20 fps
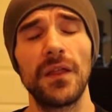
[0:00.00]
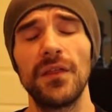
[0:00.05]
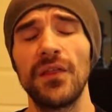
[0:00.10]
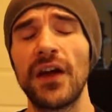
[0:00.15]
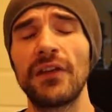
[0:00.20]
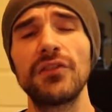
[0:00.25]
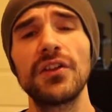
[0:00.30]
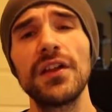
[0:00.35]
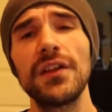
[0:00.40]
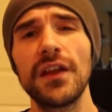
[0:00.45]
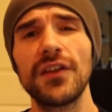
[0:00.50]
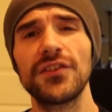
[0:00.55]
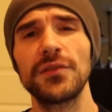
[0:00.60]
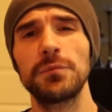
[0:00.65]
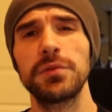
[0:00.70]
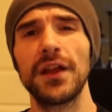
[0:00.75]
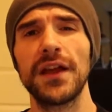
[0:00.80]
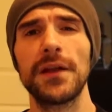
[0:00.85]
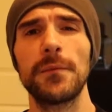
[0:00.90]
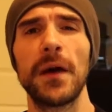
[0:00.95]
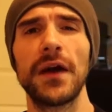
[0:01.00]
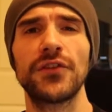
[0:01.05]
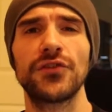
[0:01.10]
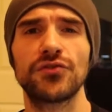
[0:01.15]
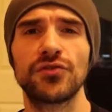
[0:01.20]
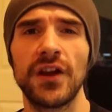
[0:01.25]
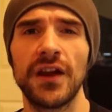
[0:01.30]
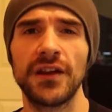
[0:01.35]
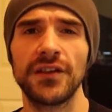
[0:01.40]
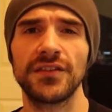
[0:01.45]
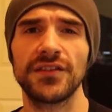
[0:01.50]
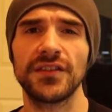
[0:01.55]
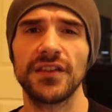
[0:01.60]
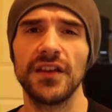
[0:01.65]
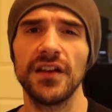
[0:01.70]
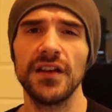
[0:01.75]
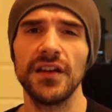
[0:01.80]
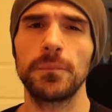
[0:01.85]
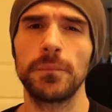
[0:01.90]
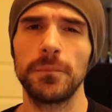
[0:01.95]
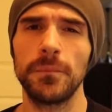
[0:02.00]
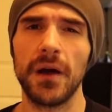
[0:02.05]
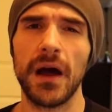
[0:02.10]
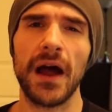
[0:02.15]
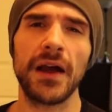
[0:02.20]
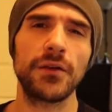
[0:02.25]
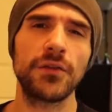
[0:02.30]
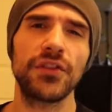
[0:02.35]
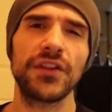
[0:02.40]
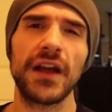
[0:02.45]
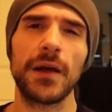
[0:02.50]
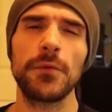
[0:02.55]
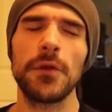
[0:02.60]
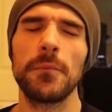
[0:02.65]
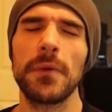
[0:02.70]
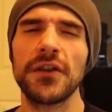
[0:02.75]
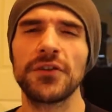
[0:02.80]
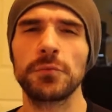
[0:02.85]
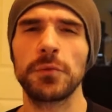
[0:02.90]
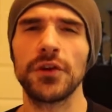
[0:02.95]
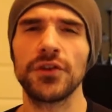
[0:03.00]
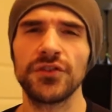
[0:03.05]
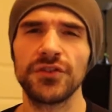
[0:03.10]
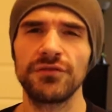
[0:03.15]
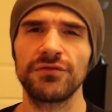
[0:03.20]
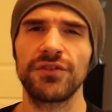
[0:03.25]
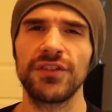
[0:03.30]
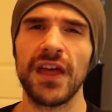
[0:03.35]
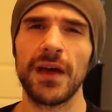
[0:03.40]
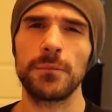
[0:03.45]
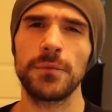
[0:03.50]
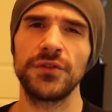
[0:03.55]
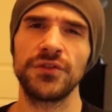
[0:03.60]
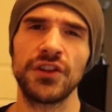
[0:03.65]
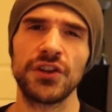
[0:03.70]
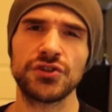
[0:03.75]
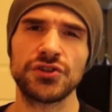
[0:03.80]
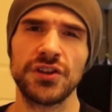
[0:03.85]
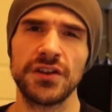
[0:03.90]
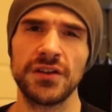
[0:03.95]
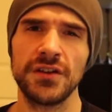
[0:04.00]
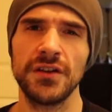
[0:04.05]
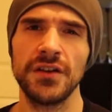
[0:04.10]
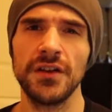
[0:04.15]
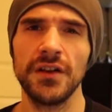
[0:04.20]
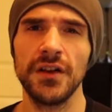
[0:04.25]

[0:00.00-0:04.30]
that really doesn't play to my strengths. I don't think I'm the best person for that position.